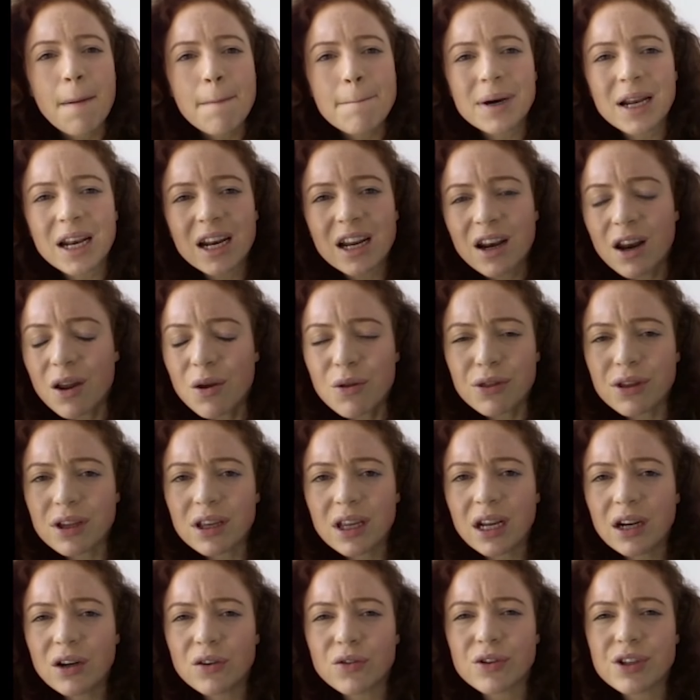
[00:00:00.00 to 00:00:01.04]
But I don't
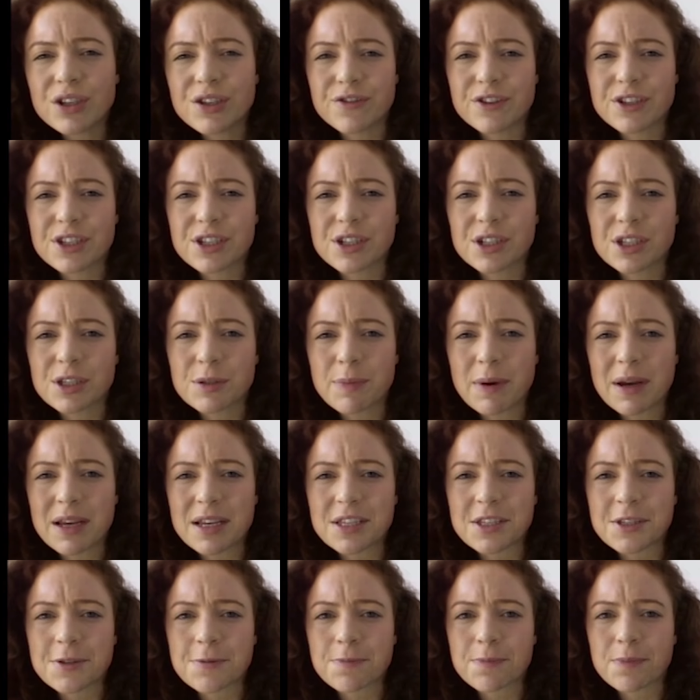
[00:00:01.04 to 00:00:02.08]
think increased fiscal
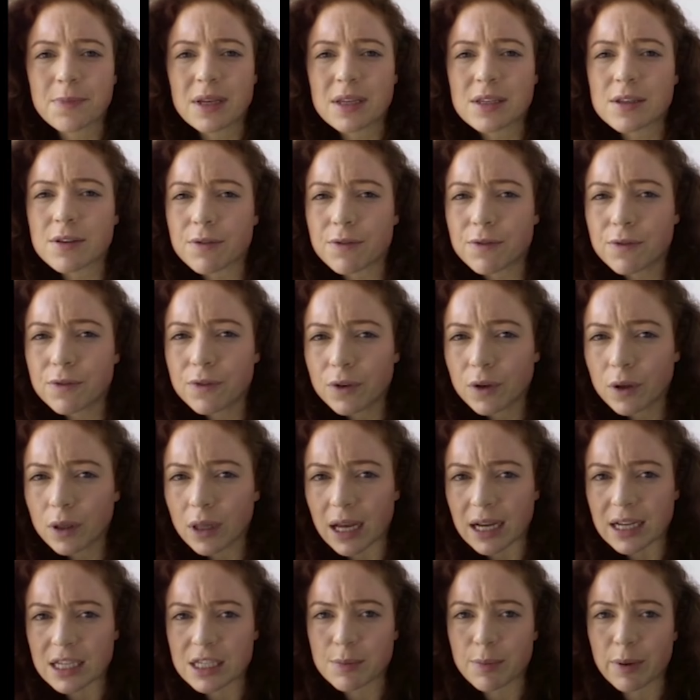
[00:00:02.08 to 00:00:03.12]
space is a full
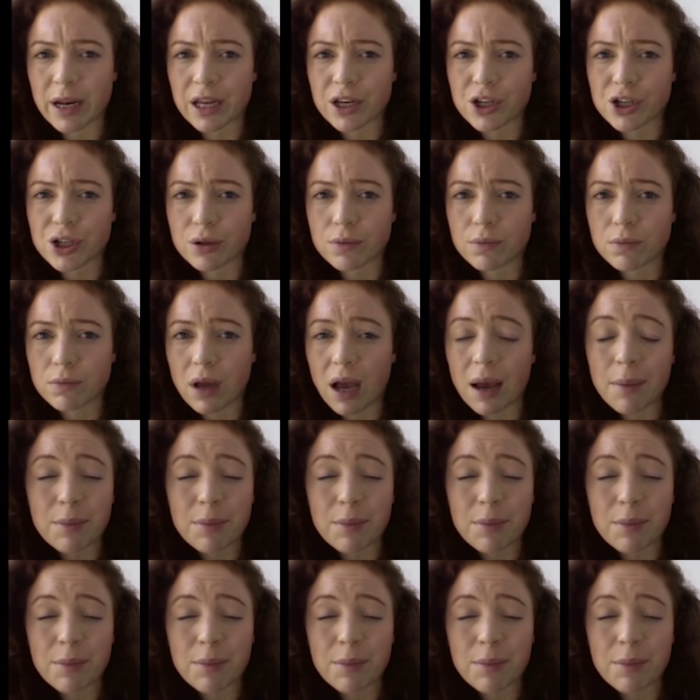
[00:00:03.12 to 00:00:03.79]
explanation.